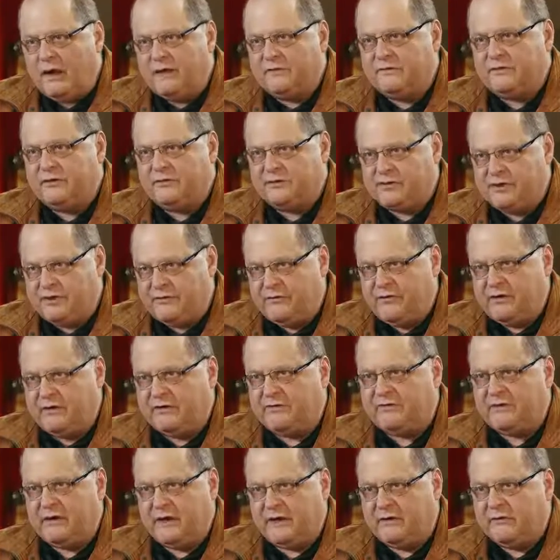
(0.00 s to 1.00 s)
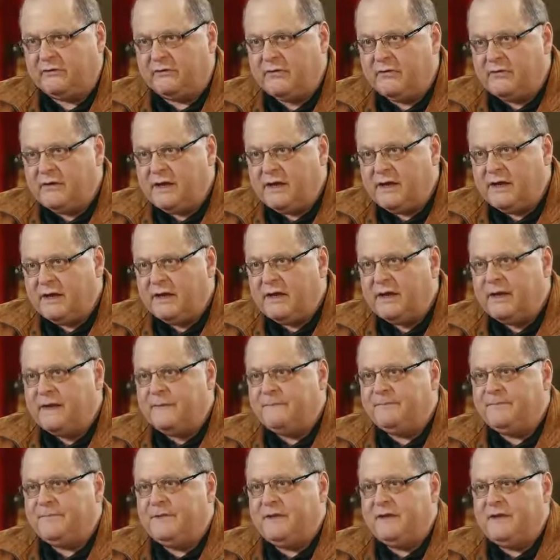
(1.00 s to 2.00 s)
as a general secretary.
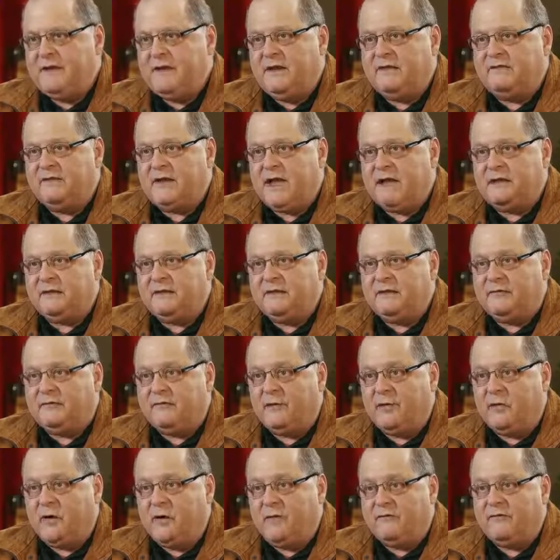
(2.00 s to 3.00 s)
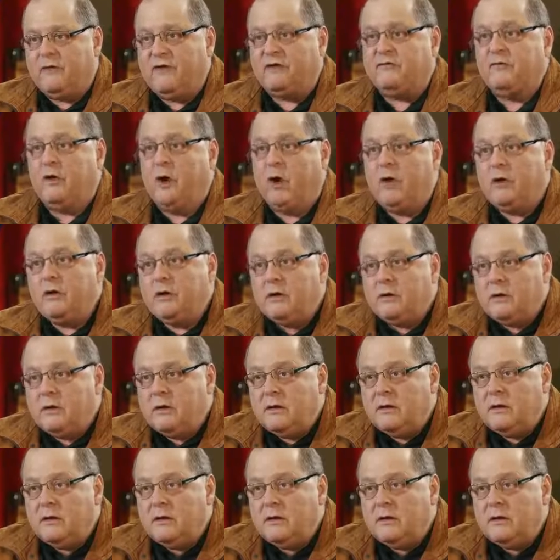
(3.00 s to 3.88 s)
He's acting on his own